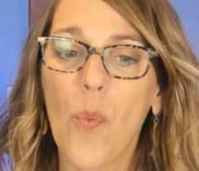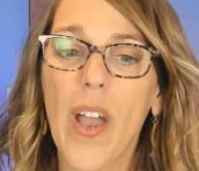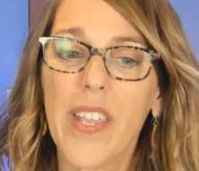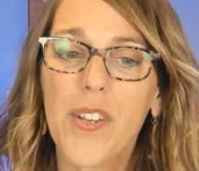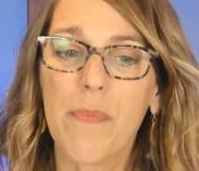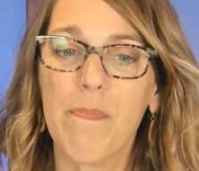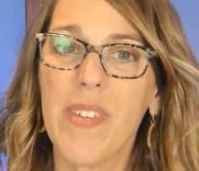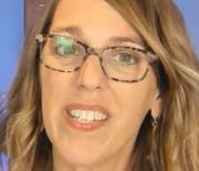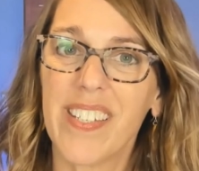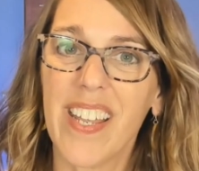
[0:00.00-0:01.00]
What you're
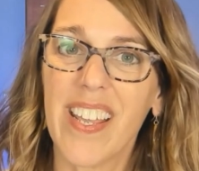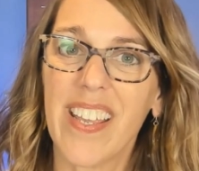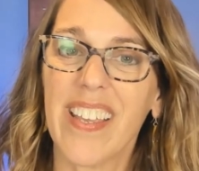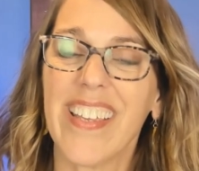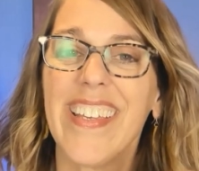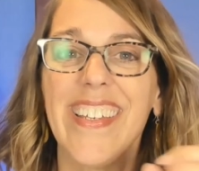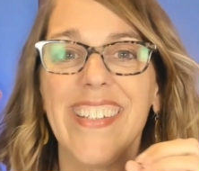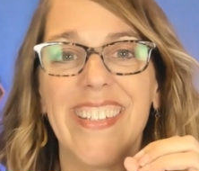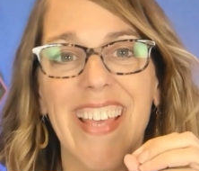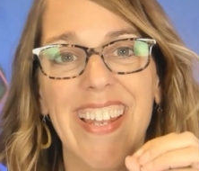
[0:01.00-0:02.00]
missing
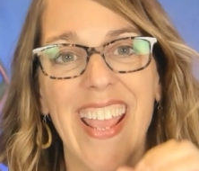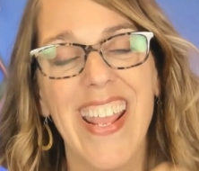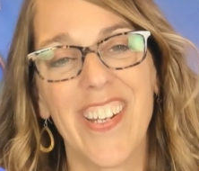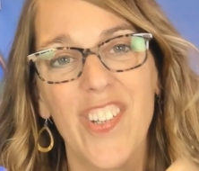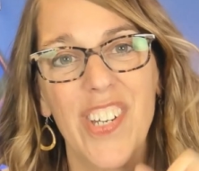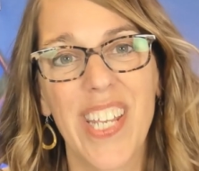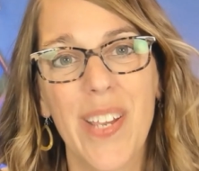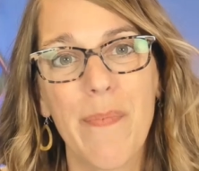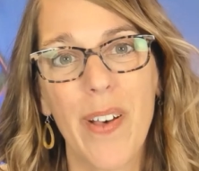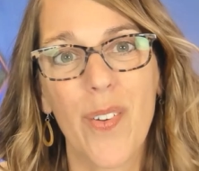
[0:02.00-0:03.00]
is that
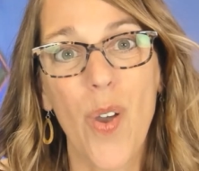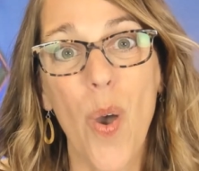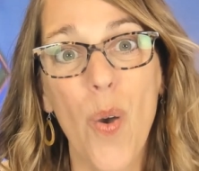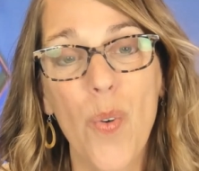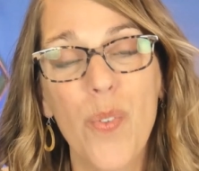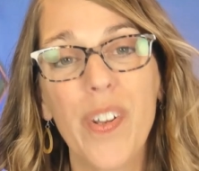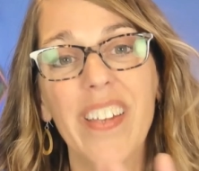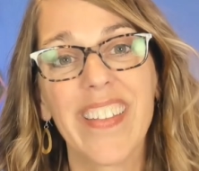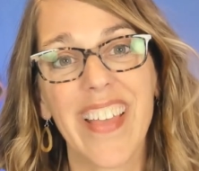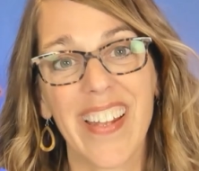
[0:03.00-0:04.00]
HTML
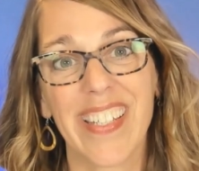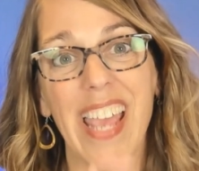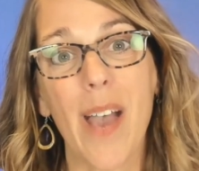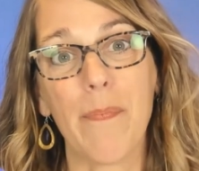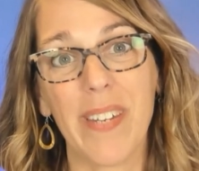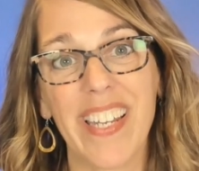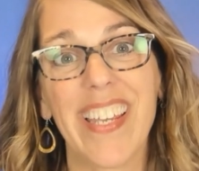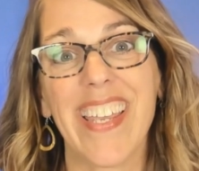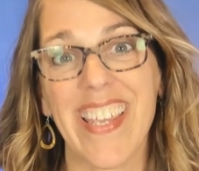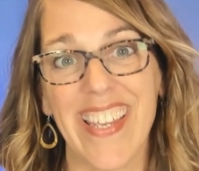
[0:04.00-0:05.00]
code that's
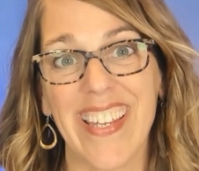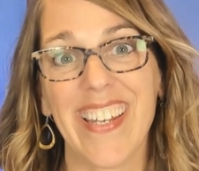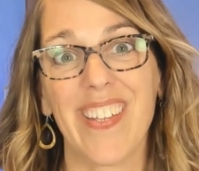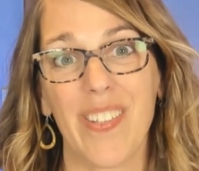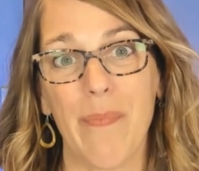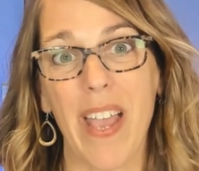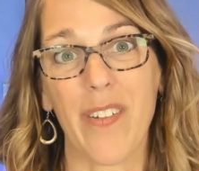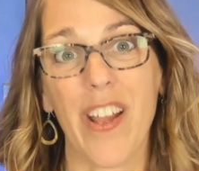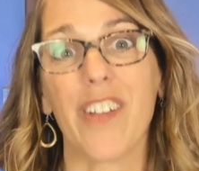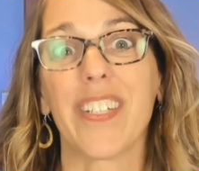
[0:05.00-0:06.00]
happening in the
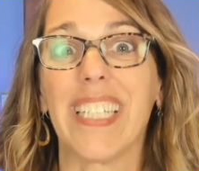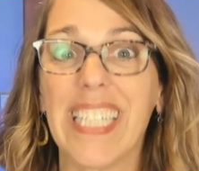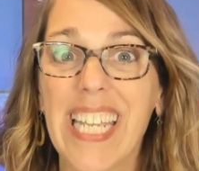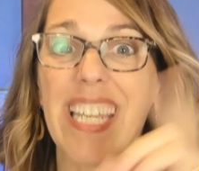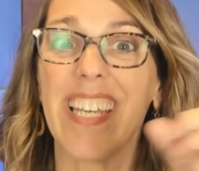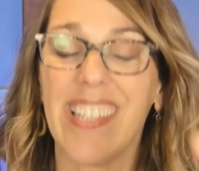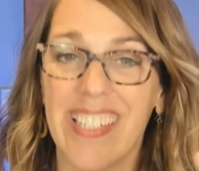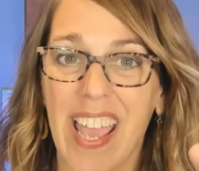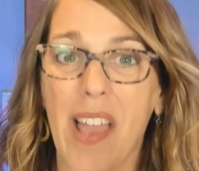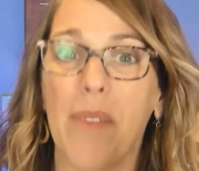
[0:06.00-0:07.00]
background, linking
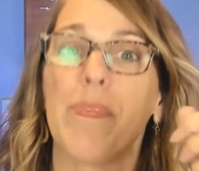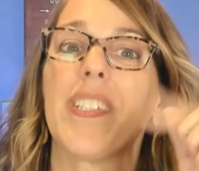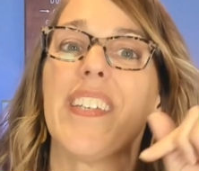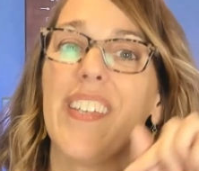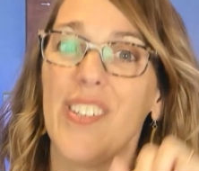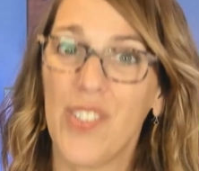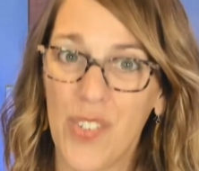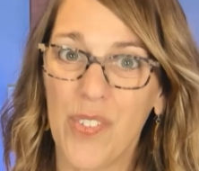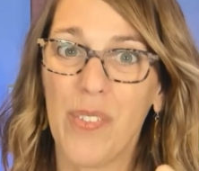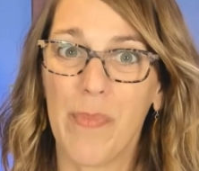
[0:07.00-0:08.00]
the tabs
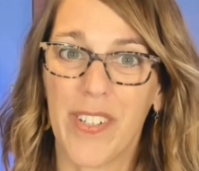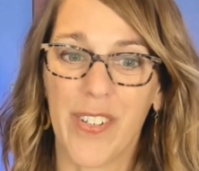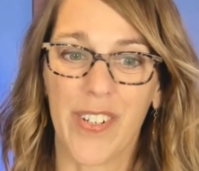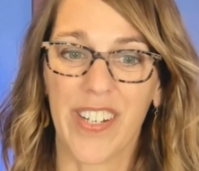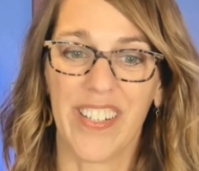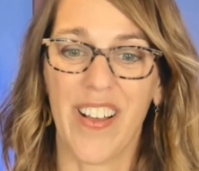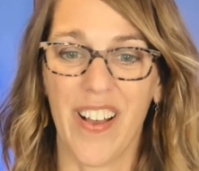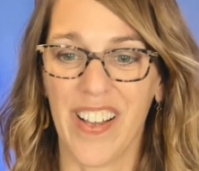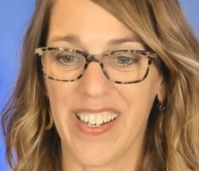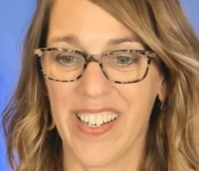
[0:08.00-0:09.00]
to the material
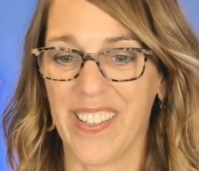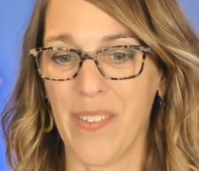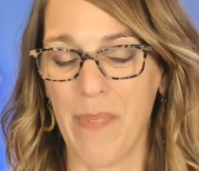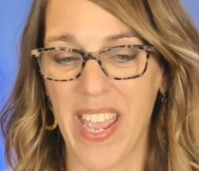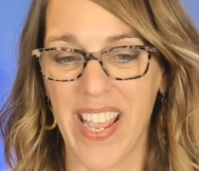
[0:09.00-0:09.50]
on the